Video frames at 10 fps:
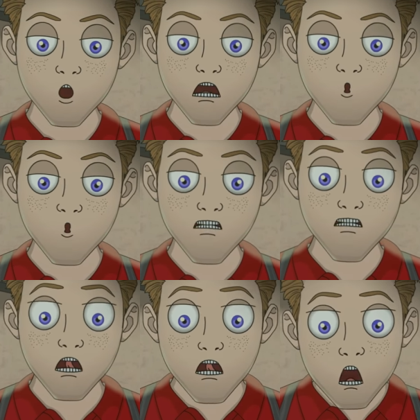you go until
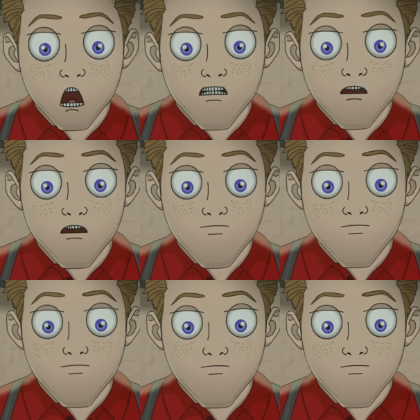you eat
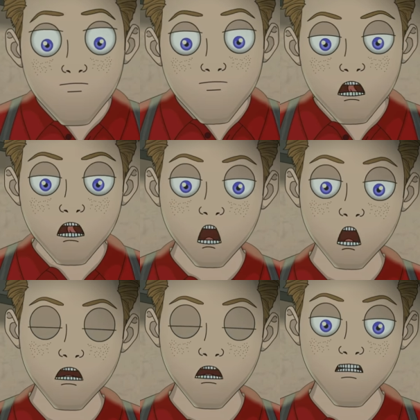everything.
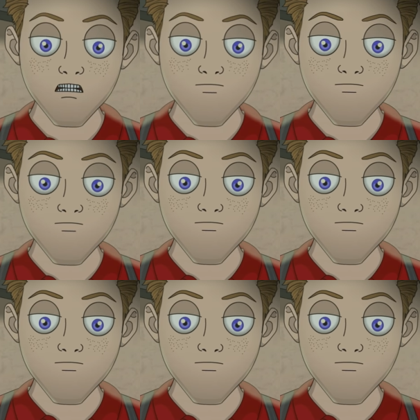Understand?